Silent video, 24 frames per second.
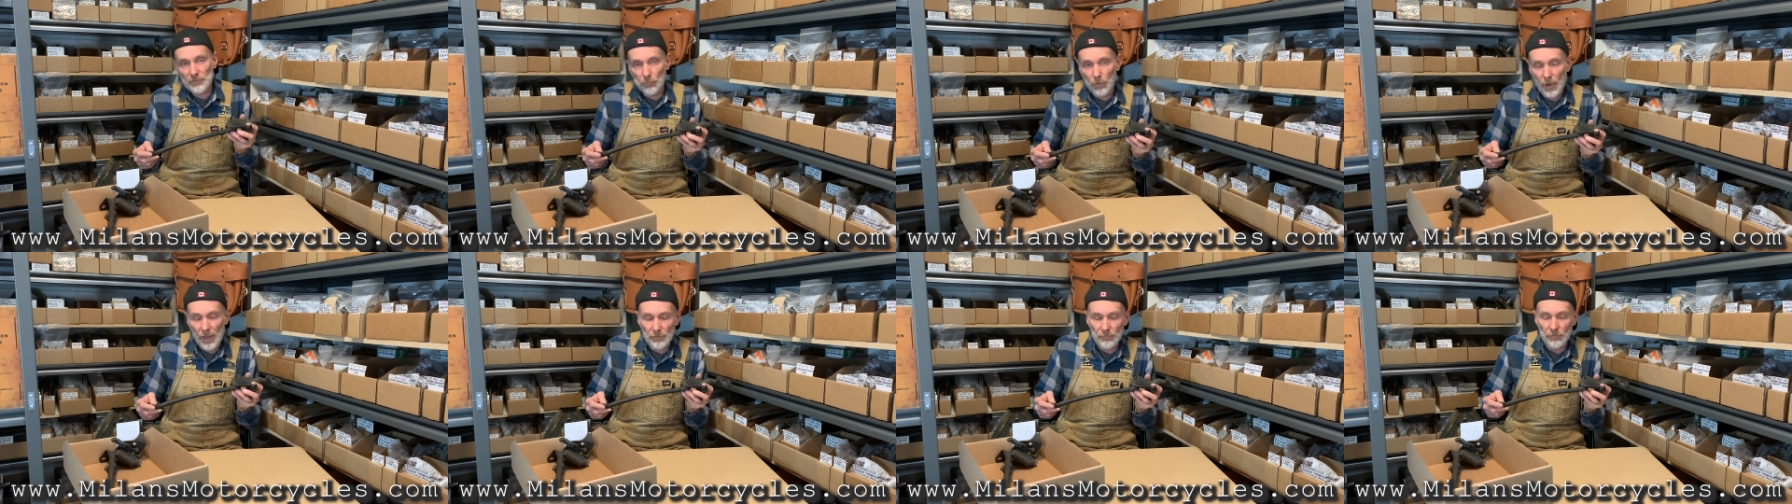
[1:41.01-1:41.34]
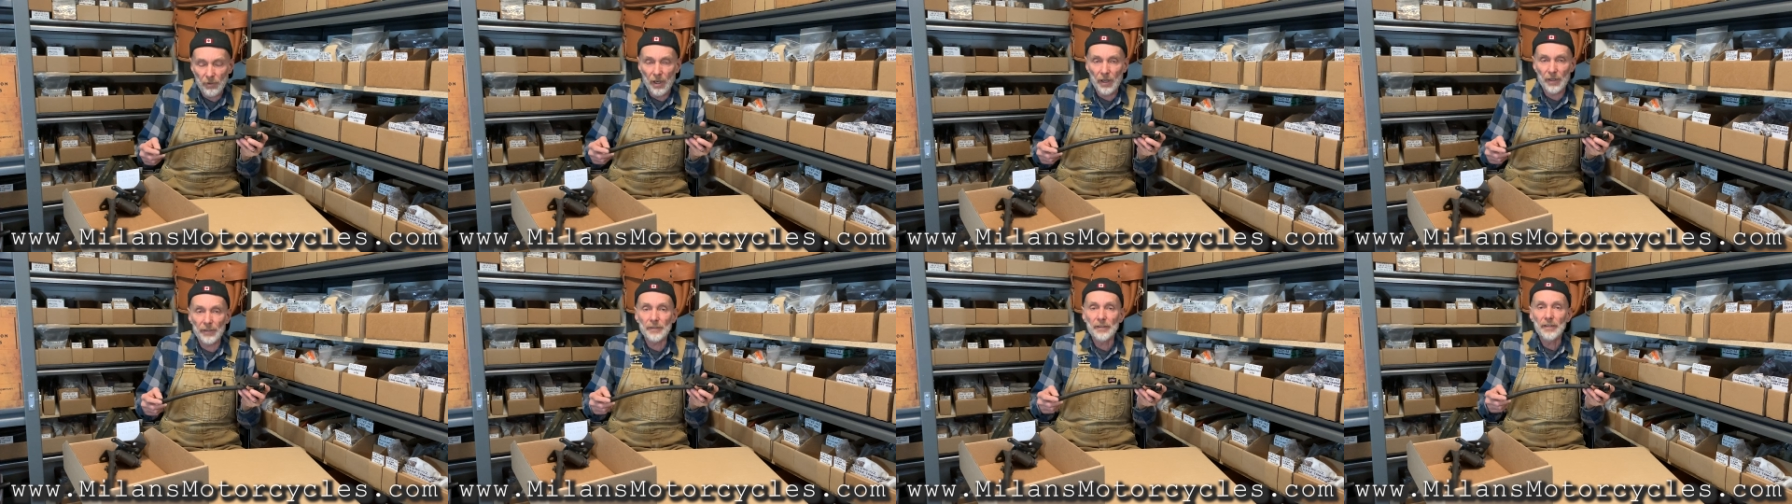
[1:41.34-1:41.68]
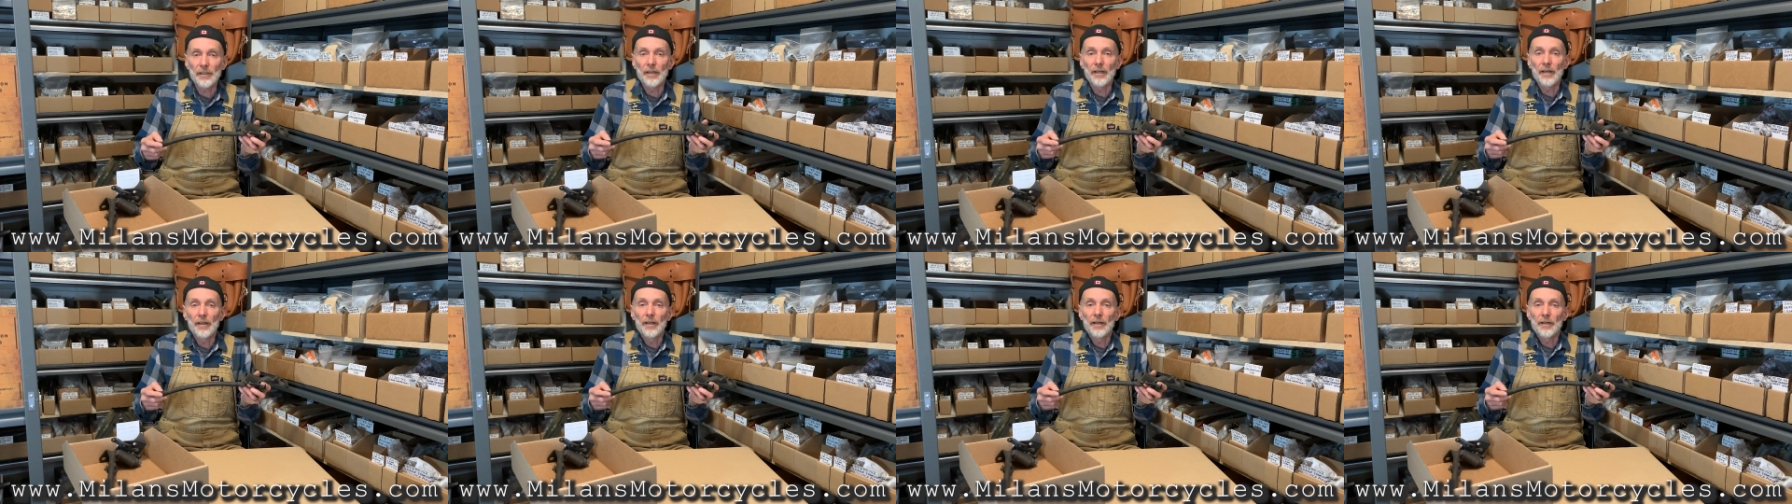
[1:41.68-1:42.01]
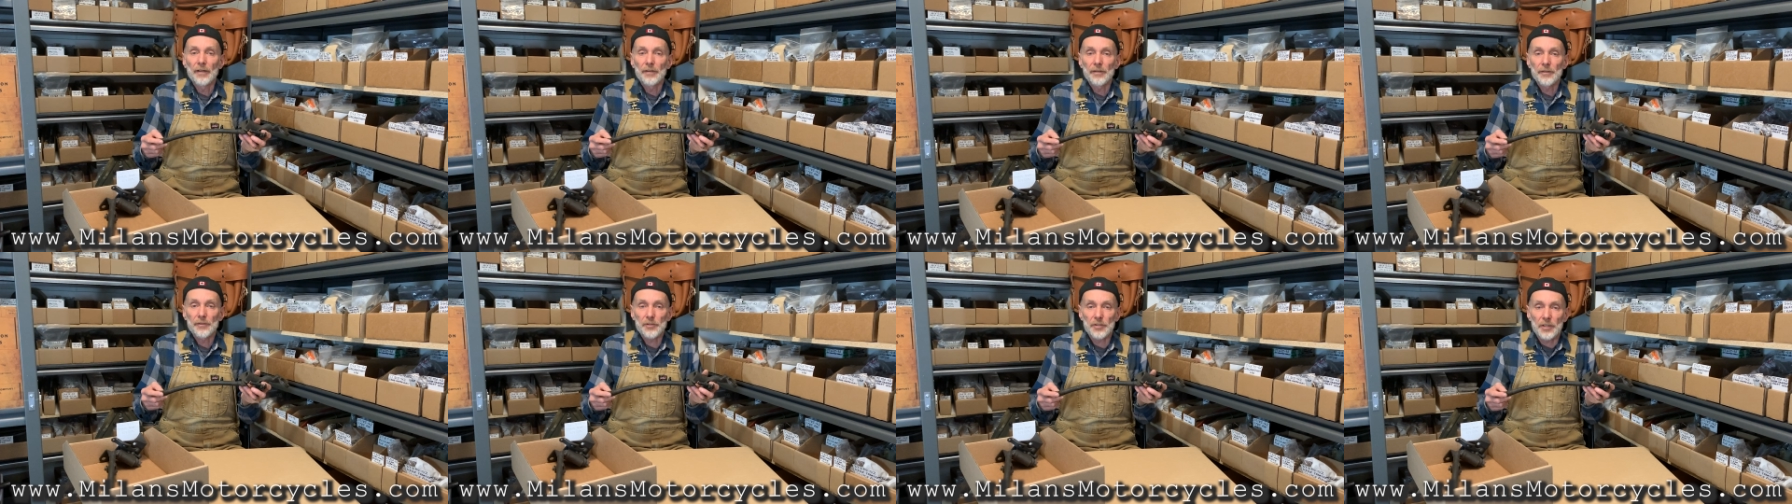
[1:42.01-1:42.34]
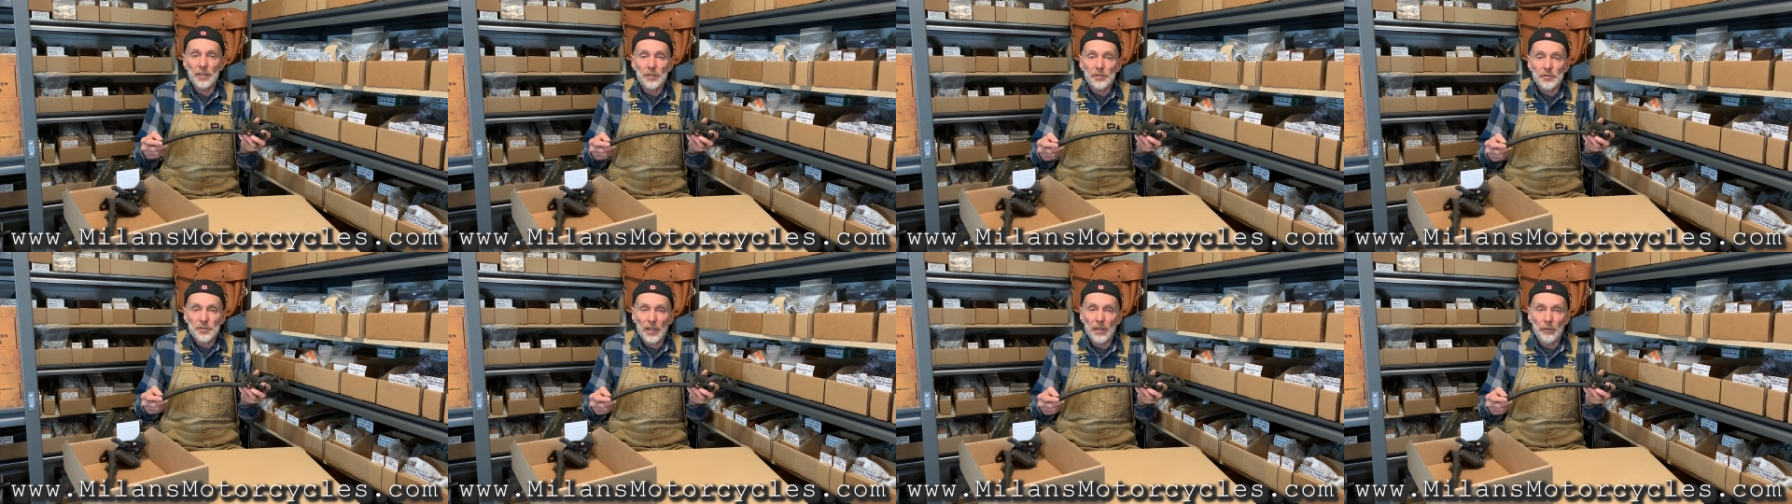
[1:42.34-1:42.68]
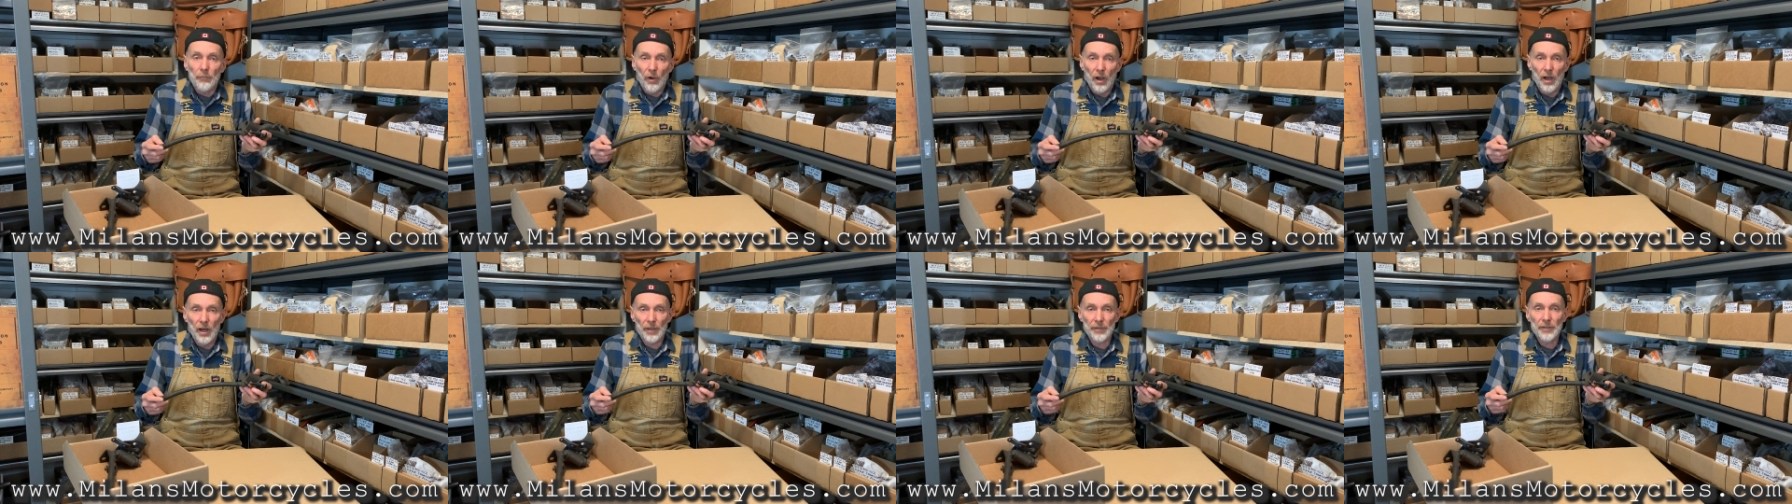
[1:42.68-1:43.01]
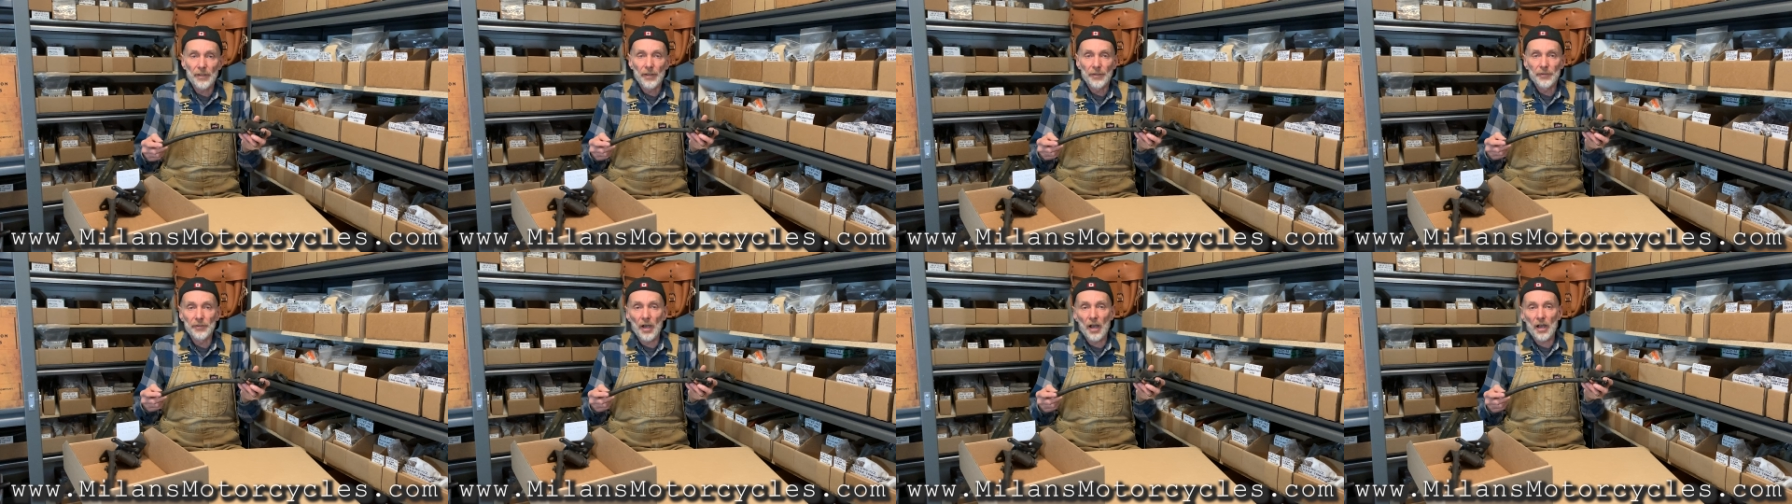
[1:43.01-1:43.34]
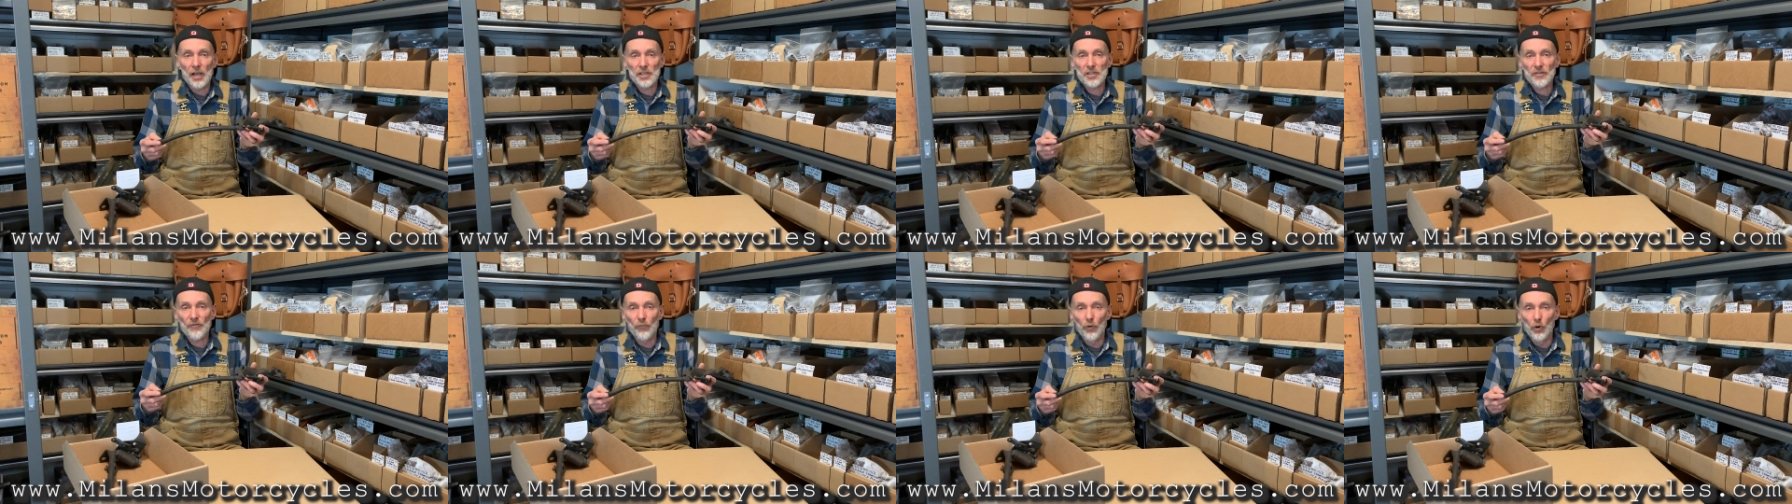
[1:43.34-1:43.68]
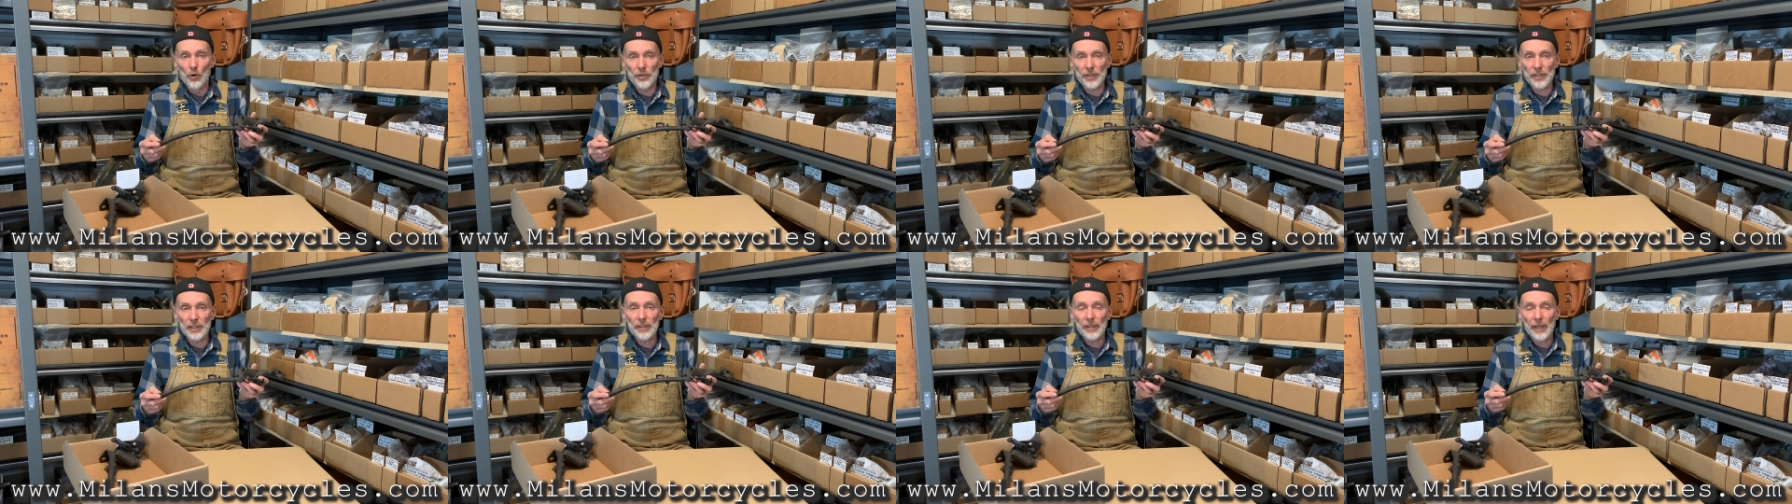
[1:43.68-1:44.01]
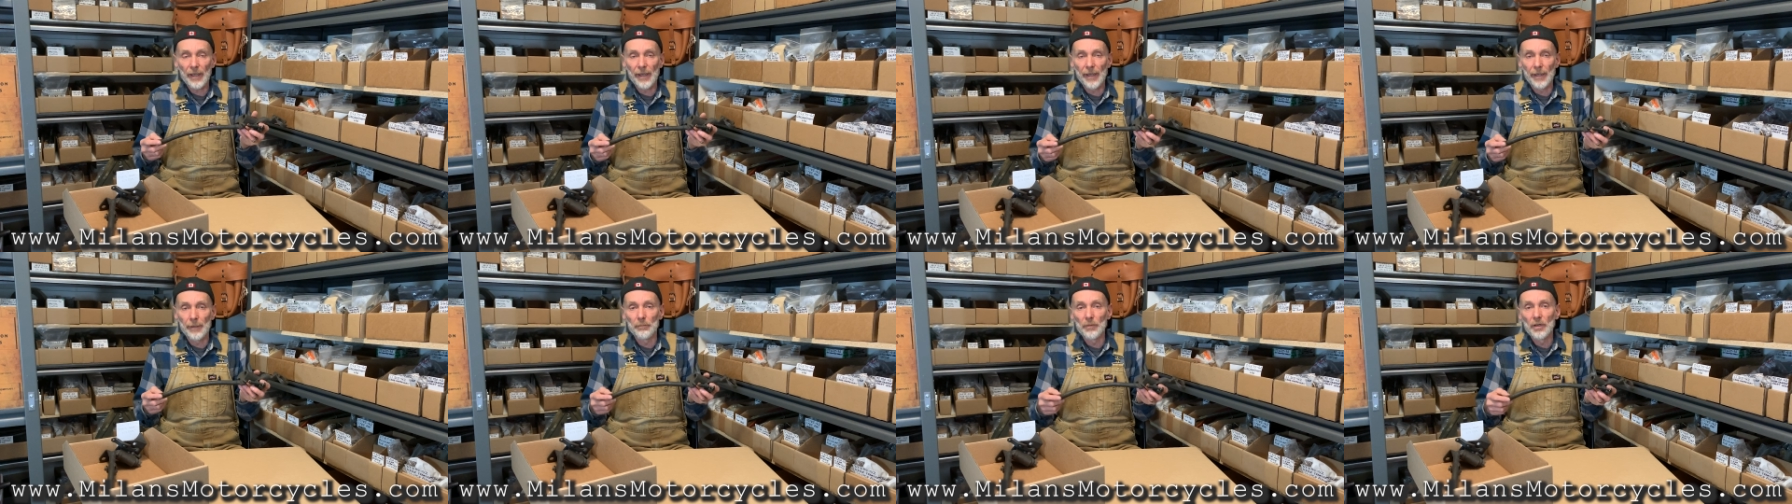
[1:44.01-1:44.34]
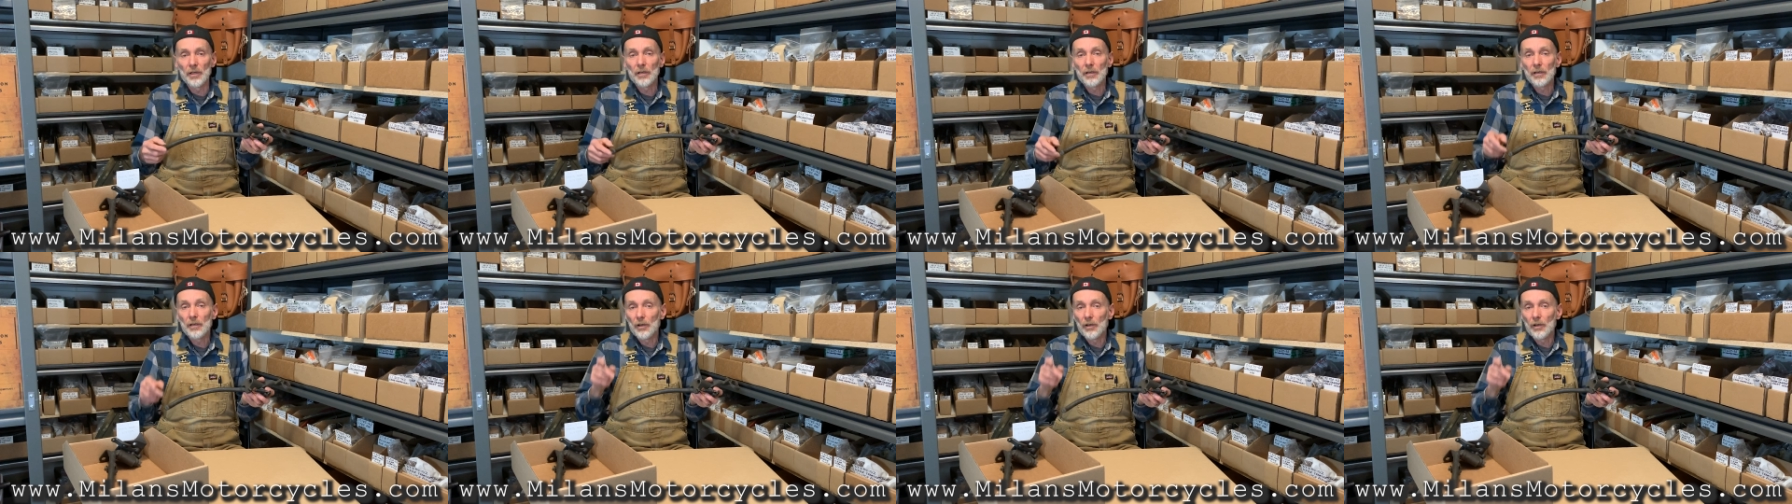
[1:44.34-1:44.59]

11331-40M.